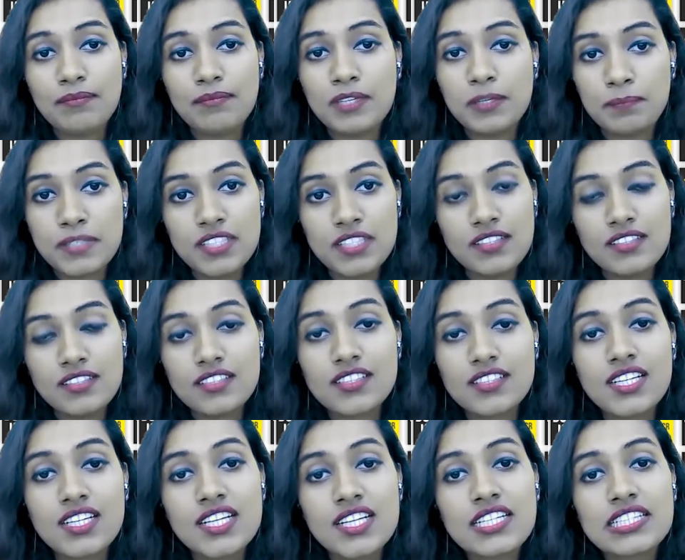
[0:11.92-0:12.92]
MEP,
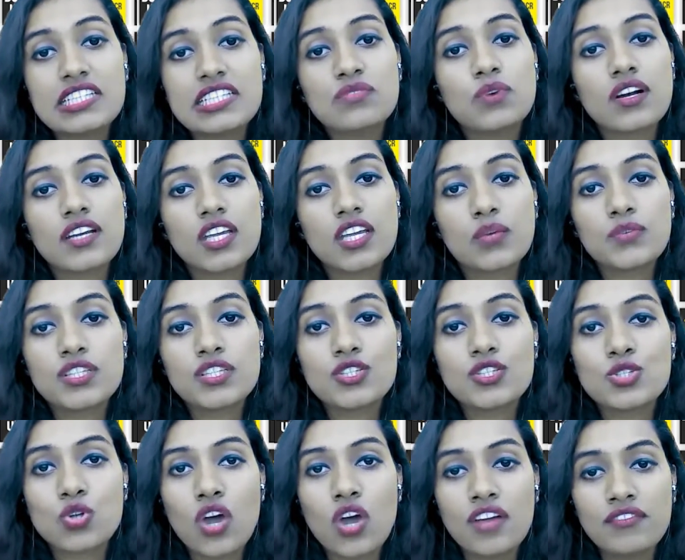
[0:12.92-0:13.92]
currently working
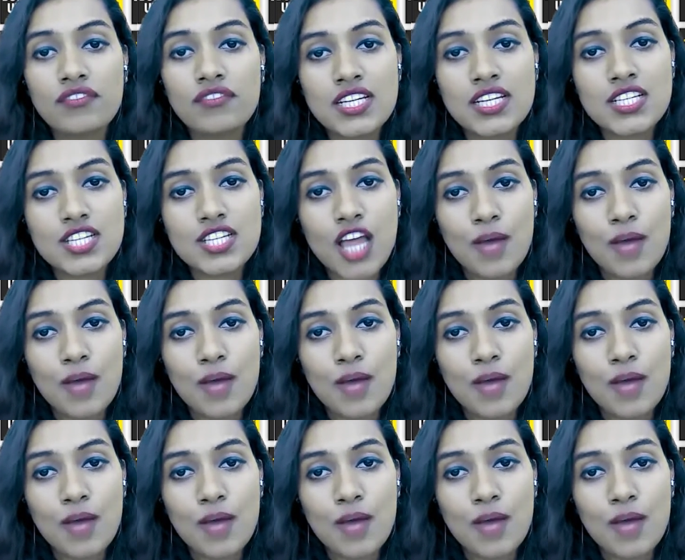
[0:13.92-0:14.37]
with Joyville